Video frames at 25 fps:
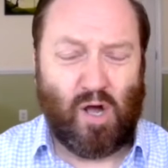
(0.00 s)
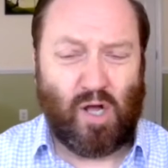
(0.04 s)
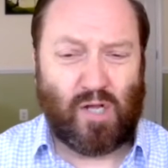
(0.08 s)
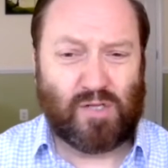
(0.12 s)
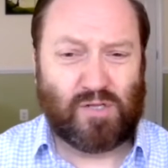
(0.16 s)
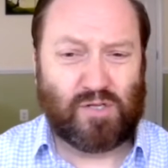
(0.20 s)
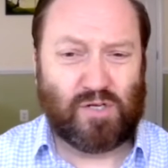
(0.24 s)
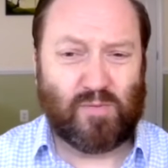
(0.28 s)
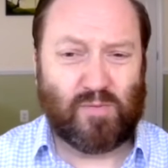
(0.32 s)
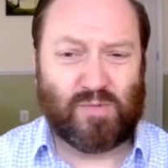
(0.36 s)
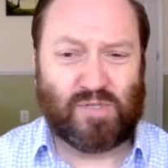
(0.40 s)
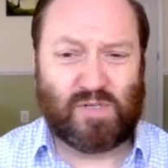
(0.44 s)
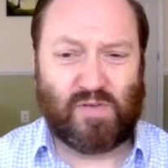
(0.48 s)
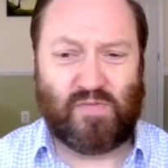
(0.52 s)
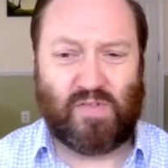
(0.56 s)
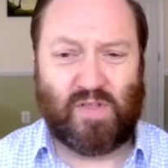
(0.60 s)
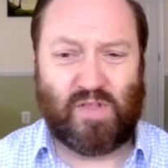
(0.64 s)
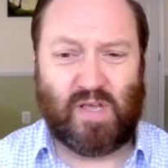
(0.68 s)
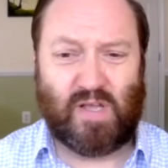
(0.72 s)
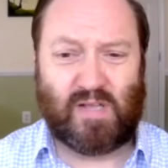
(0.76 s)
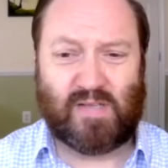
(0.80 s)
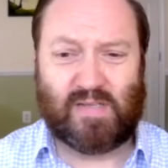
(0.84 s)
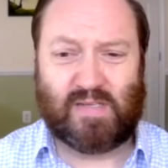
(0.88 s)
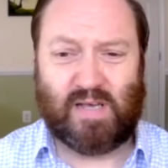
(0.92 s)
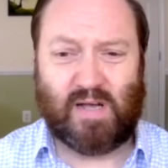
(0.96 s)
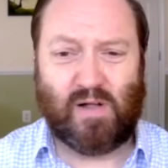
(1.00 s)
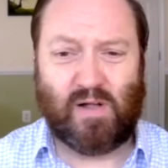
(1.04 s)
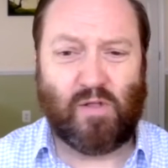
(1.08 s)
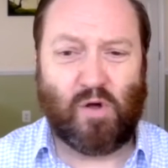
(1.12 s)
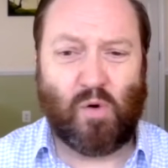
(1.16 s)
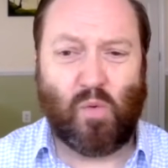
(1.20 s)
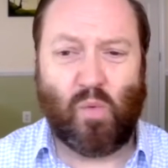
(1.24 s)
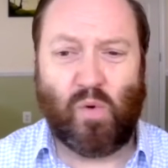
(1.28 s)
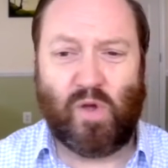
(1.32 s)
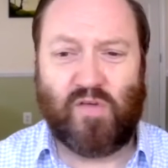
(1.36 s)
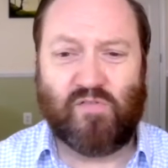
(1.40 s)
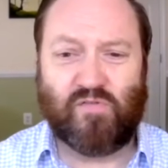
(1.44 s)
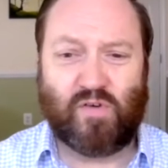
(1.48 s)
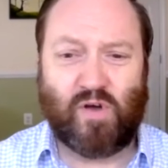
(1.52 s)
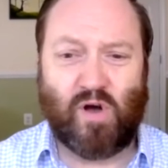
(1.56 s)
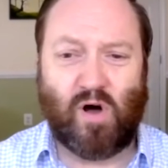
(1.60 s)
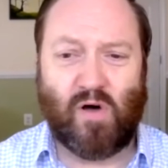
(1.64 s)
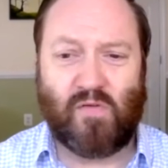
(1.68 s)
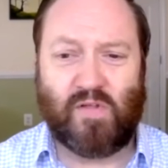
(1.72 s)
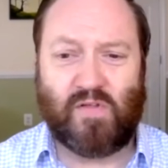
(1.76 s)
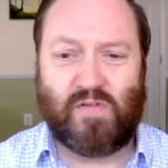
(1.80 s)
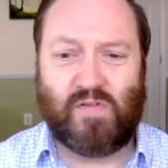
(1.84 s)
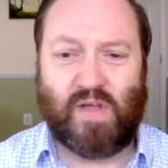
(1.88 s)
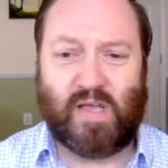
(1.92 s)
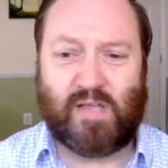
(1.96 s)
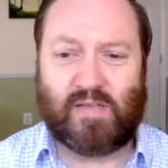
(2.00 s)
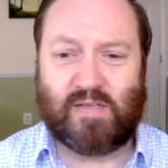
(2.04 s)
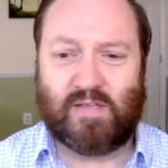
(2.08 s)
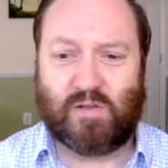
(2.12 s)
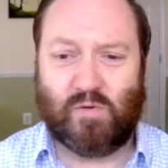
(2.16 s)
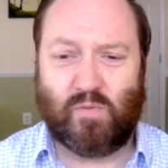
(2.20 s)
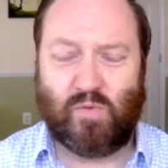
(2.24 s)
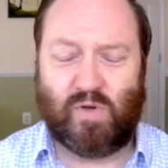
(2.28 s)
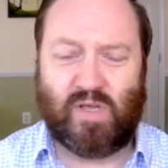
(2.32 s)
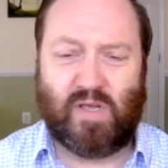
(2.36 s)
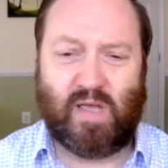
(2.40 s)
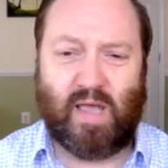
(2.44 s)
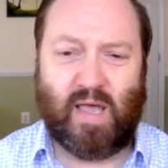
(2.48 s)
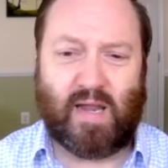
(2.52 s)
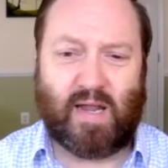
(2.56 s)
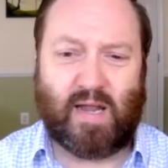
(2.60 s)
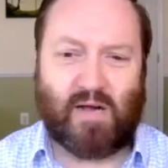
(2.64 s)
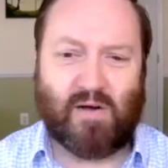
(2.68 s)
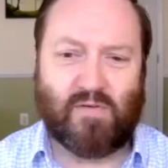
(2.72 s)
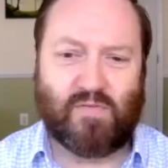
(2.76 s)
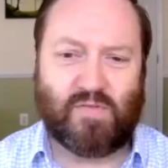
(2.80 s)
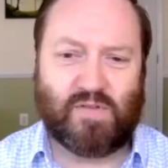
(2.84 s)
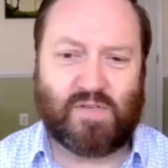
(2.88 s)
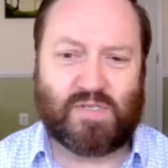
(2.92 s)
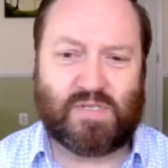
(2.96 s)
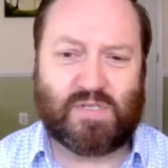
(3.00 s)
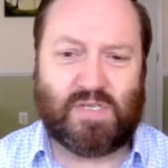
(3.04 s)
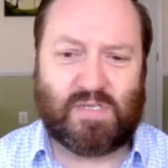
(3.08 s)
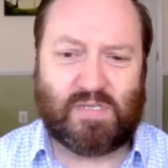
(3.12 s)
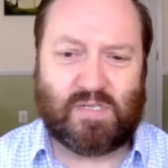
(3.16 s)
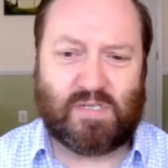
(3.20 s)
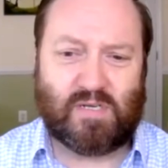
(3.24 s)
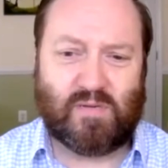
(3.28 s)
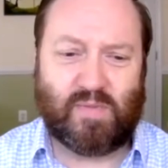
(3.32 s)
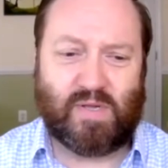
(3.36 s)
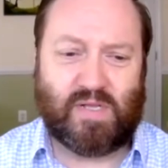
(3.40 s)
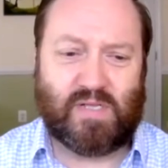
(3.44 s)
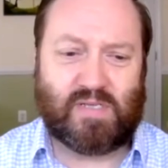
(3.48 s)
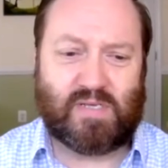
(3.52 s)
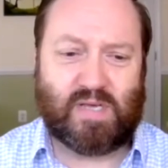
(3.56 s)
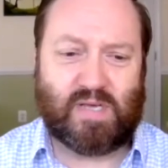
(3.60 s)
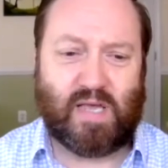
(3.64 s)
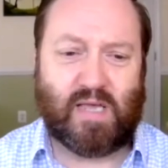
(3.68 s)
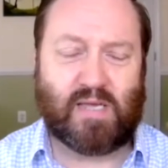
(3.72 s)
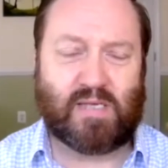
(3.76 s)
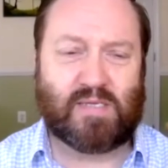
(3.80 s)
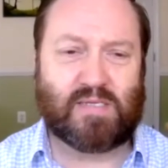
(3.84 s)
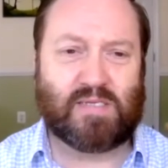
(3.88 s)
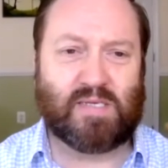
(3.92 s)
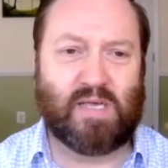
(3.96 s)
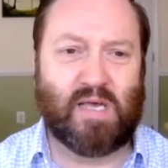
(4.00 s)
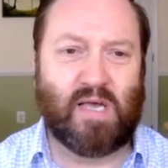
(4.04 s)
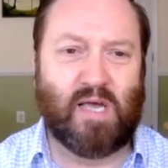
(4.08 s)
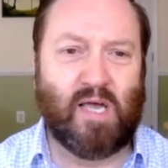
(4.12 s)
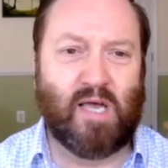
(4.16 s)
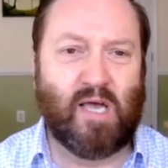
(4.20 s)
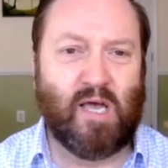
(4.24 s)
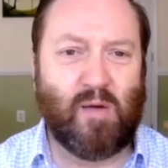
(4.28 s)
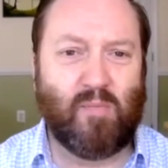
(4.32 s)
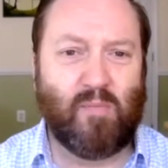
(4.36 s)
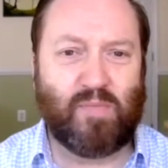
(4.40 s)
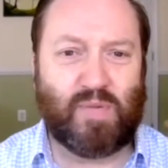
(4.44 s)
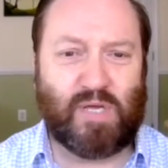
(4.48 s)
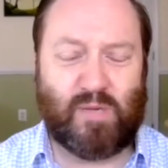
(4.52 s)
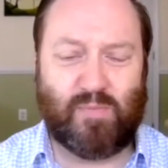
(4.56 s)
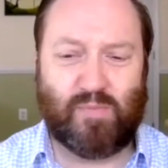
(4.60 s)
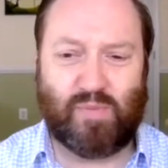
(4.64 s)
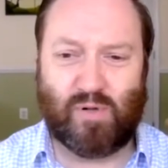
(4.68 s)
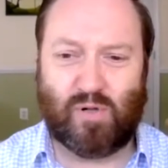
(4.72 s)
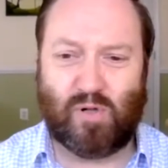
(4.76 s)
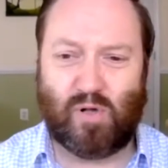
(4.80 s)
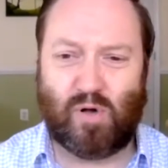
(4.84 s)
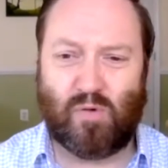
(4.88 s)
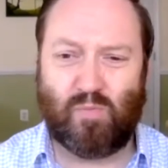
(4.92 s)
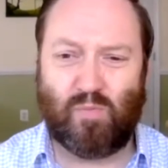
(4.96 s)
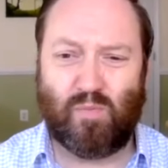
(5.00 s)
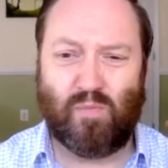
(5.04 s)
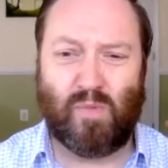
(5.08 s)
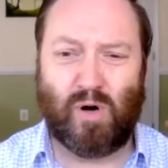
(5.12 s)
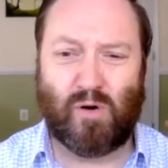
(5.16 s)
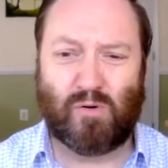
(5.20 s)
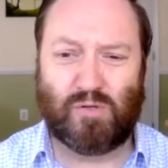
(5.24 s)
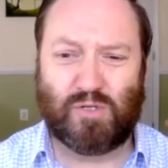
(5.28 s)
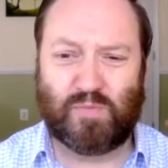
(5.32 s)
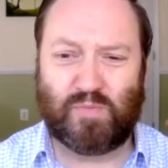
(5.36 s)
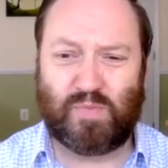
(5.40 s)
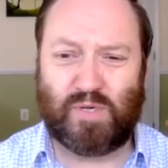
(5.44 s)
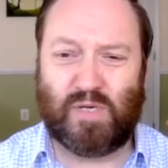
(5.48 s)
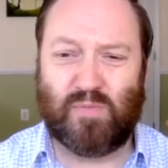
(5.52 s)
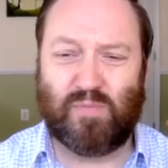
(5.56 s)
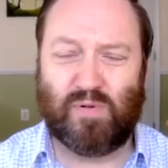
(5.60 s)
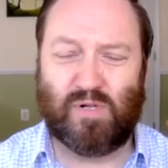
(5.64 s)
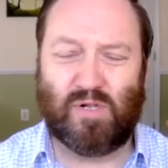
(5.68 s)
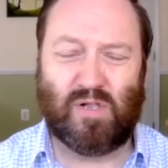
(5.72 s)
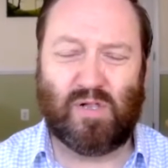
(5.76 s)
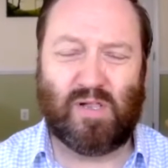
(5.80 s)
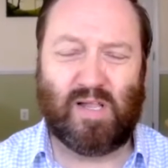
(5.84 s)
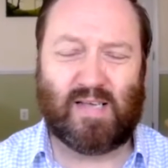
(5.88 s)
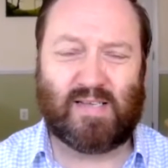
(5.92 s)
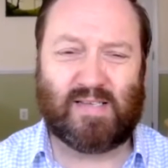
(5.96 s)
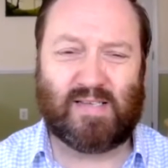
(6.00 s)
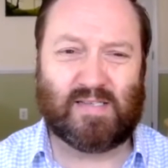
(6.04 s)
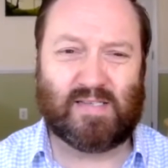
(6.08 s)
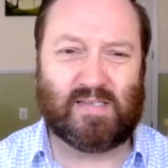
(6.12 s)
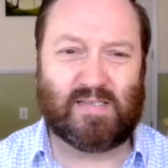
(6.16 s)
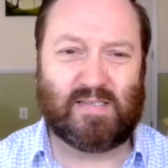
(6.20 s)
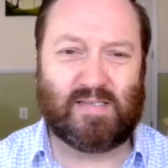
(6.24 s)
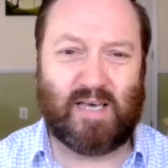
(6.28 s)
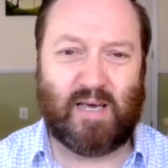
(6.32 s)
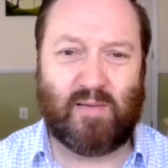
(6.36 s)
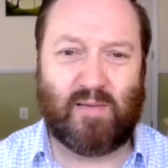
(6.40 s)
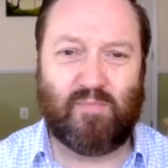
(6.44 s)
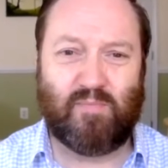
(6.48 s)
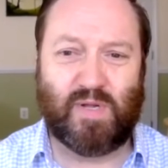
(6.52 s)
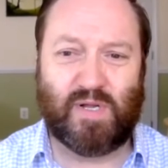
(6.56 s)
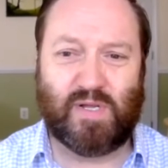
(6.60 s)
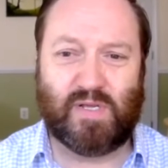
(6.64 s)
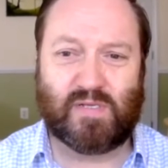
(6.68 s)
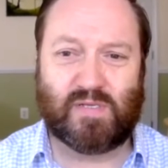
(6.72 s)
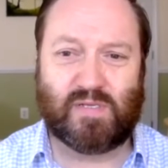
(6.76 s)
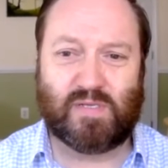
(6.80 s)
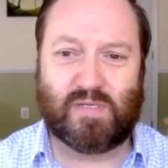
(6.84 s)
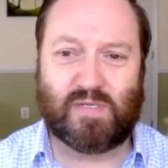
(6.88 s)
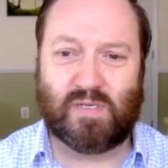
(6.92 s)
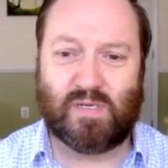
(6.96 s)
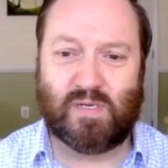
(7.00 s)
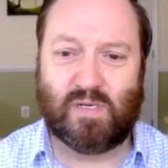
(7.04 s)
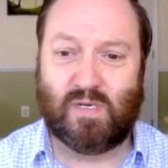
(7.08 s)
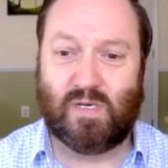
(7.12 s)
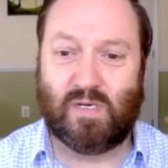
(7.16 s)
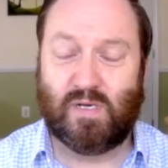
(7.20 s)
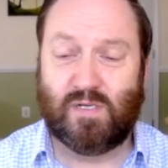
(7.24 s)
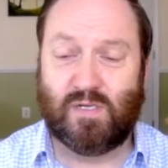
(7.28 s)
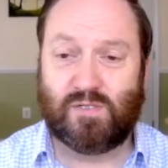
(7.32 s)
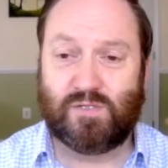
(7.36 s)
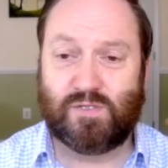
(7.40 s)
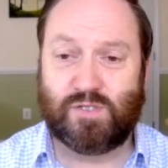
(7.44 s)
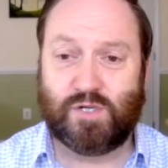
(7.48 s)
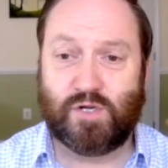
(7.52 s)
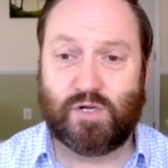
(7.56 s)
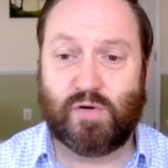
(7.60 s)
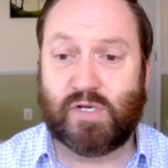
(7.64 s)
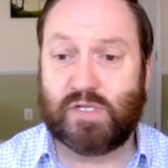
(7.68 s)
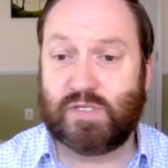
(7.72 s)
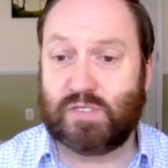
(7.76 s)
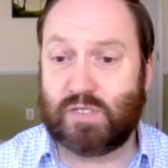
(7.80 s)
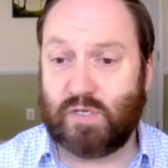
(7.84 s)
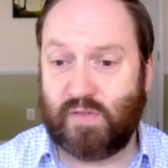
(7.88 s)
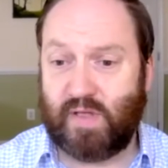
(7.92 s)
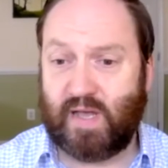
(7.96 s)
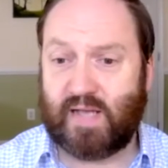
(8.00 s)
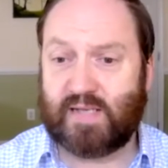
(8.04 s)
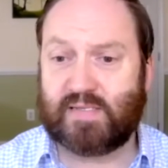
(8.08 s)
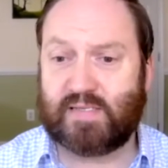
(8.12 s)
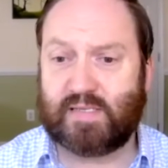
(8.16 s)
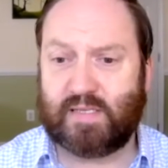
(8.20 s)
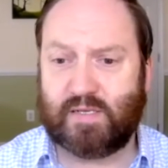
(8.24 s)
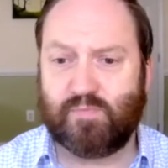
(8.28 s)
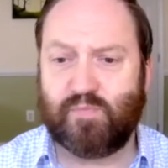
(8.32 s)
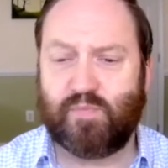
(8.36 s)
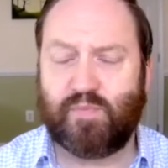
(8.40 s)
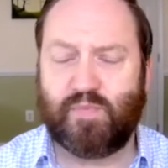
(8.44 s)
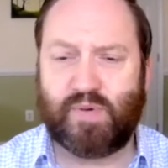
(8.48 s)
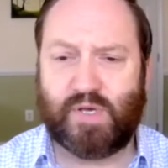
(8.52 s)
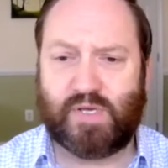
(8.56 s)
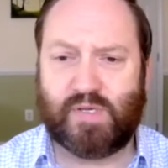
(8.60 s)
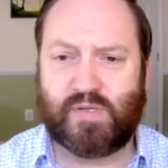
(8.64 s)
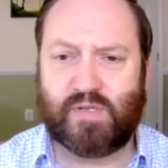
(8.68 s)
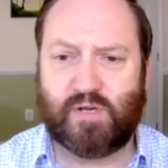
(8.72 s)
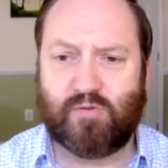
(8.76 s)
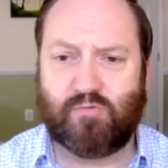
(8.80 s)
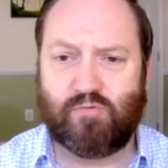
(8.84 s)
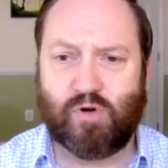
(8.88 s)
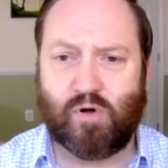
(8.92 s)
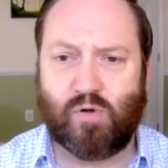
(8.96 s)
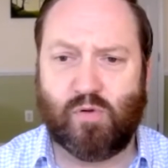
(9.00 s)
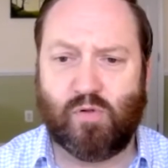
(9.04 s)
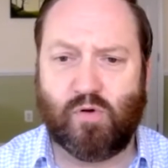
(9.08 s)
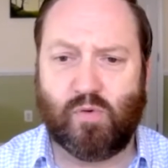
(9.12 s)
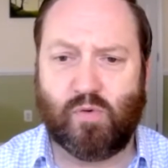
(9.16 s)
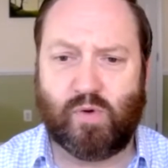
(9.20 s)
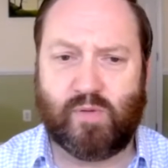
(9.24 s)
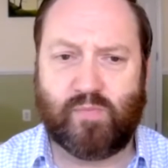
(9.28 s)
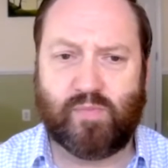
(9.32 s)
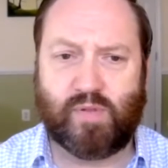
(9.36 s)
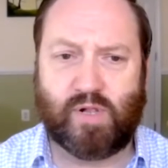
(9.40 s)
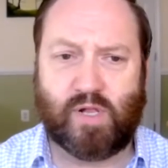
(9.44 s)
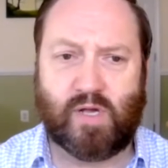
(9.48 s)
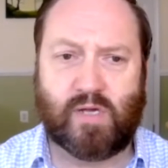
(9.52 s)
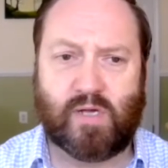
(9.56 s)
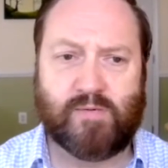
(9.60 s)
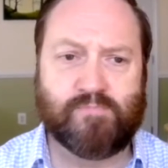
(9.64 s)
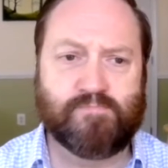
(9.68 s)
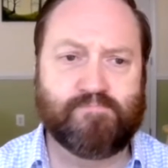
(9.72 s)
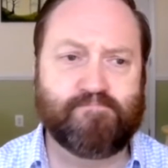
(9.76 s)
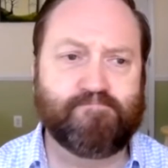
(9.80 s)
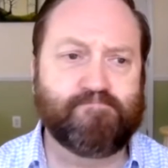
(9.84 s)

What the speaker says: in terms of the intel that we've got, the data that we get out of the system, it takes most people, less than 10 minutes to do it. So that's the role that we play.